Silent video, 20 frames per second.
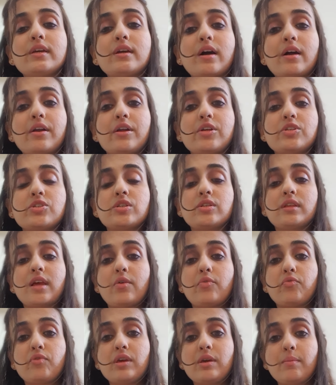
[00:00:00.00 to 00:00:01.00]
condition
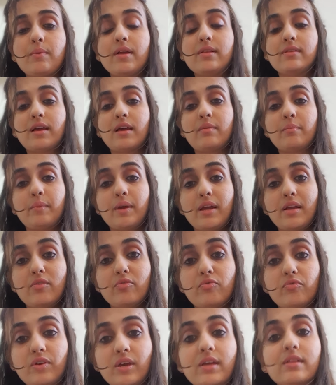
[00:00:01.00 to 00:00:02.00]
that female that male
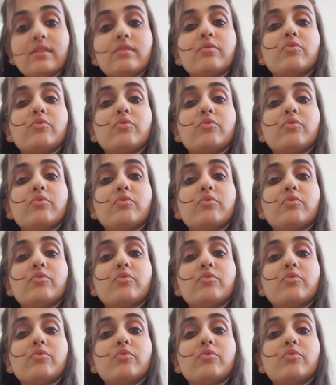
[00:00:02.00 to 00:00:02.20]
feel